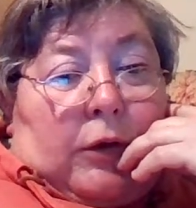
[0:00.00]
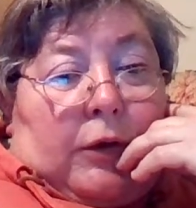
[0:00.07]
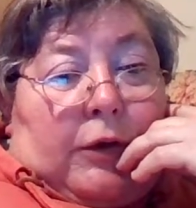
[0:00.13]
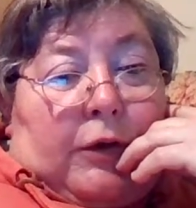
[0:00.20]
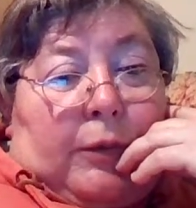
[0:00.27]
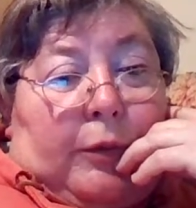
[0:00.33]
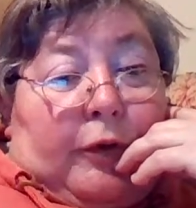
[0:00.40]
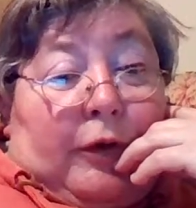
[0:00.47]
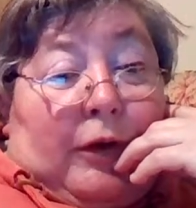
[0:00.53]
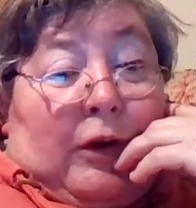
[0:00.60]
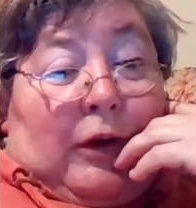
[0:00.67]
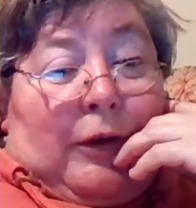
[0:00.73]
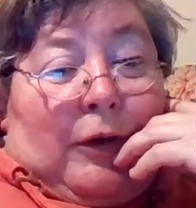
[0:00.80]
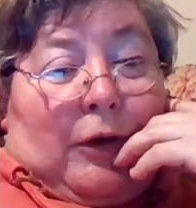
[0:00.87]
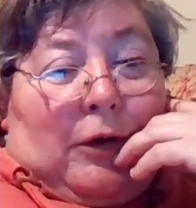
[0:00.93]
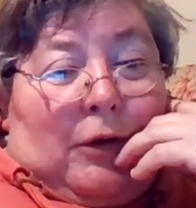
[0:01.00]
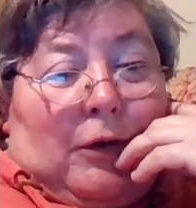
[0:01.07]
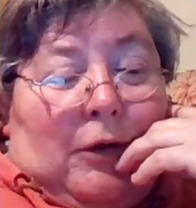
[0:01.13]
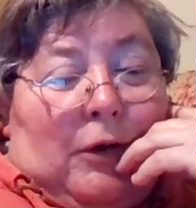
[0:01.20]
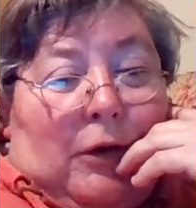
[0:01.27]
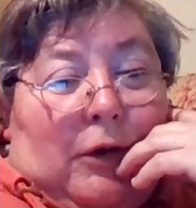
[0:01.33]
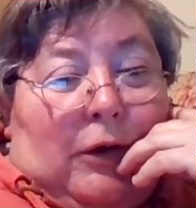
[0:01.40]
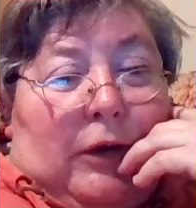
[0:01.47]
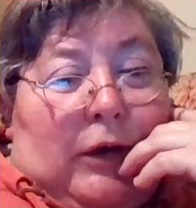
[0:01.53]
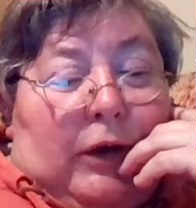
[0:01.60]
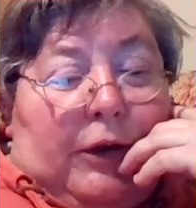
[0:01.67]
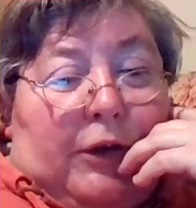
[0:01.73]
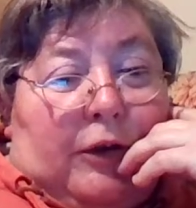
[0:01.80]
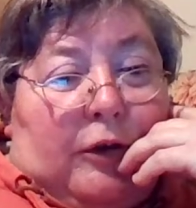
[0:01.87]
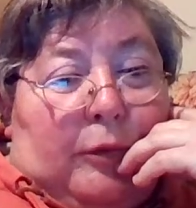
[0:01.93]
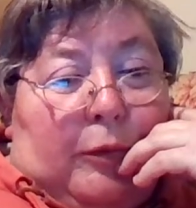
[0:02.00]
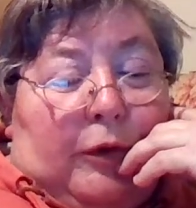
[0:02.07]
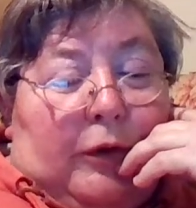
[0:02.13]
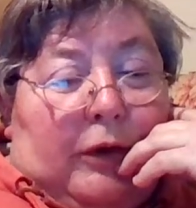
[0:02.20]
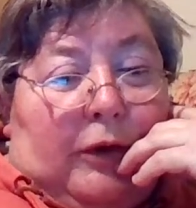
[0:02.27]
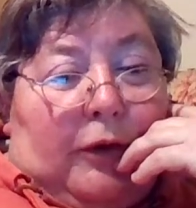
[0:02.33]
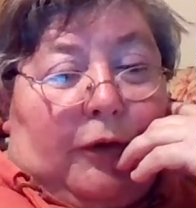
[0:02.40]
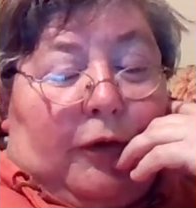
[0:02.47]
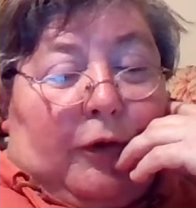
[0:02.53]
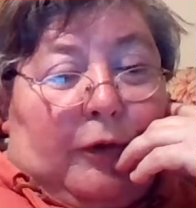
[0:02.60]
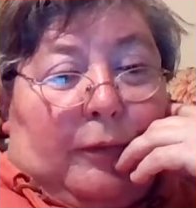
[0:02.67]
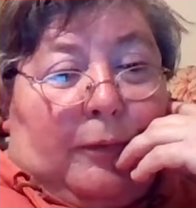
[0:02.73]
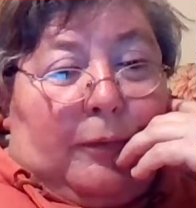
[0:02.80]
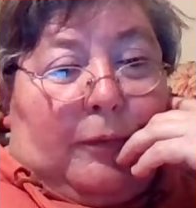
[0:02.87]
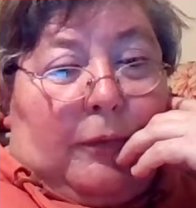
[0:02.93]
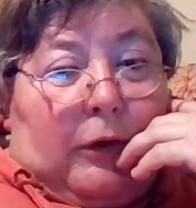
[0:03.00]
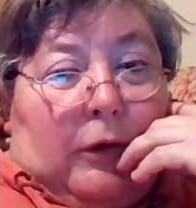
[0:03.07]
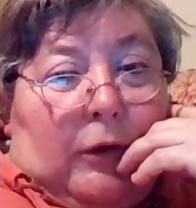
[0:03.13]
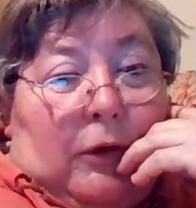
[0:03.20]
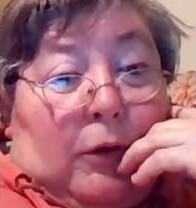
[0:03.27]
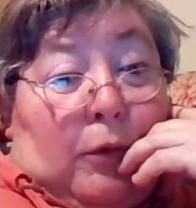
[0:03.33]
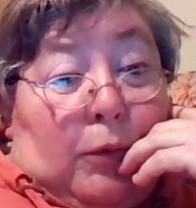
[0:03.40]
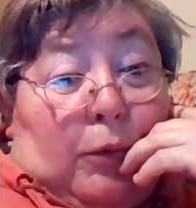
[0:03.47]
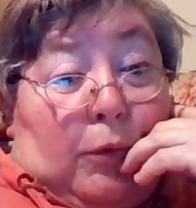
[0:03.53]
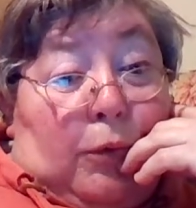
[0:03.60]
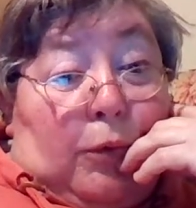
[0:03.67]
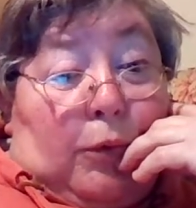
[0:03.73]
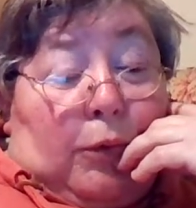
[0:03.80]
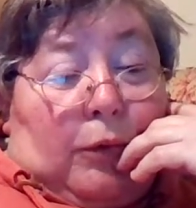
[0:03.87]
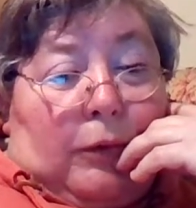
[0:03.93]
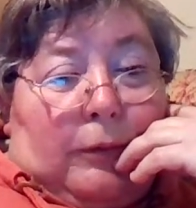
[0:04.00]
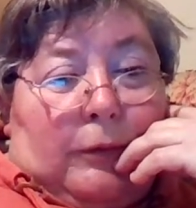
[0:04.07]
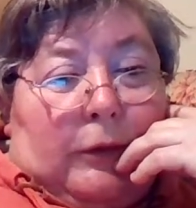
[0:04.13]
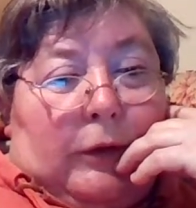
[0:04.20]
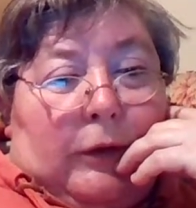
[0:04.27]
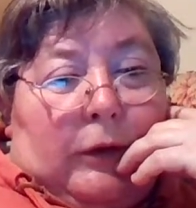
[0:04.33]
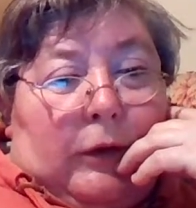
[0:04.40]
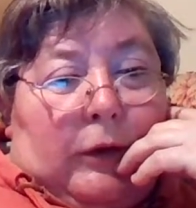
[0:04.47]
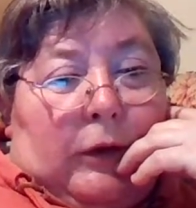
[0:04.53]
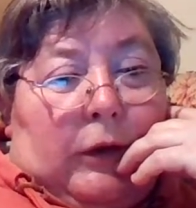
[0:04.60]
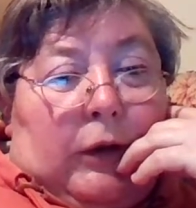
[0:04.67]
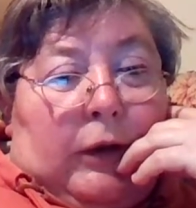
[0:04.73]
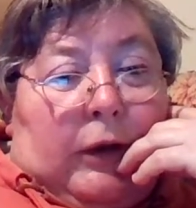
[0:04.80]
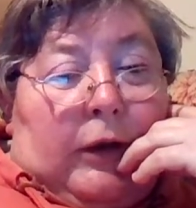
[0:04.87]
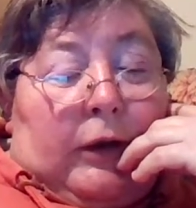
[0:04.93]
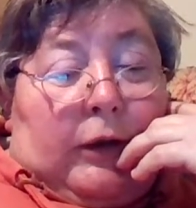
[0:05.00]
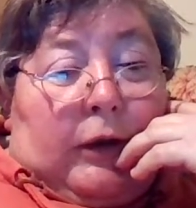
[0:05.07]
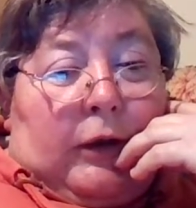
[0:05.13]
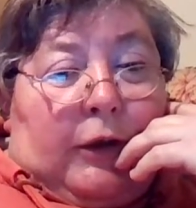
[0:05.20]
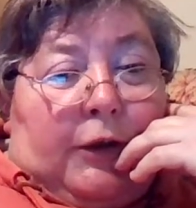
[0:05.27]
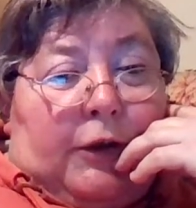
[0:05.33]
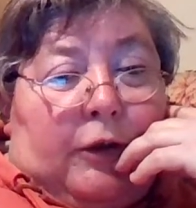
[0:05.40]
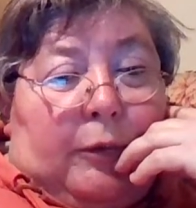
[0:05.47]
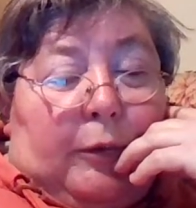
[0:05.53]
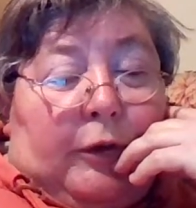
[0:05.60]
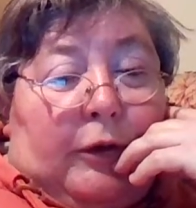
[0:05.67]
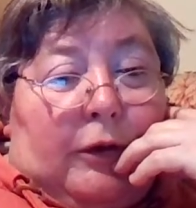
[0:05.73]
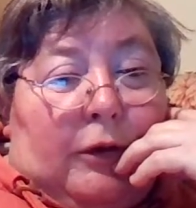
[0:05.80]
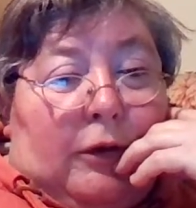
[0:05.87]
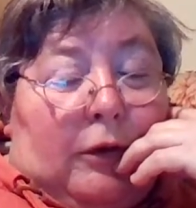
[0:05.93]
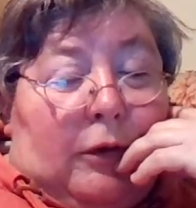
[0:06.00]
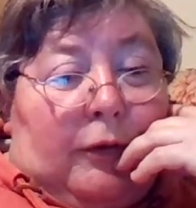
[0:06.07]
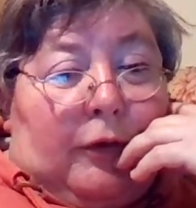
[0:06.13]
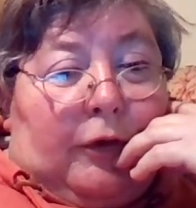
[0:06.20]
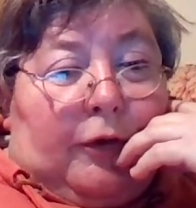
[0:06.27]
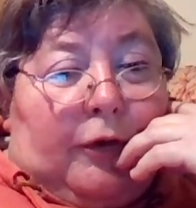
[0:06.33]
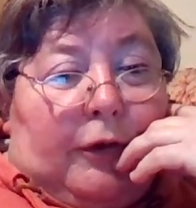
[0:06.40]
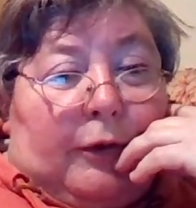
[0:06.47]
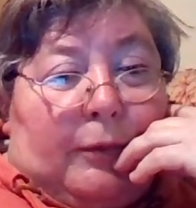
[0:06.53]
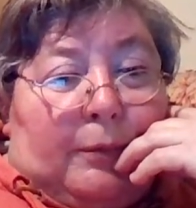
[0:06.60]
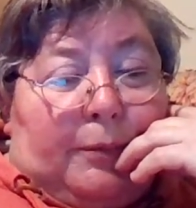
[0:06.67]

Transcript: She was either an illegitimate cousin or an illegitimate half-sister.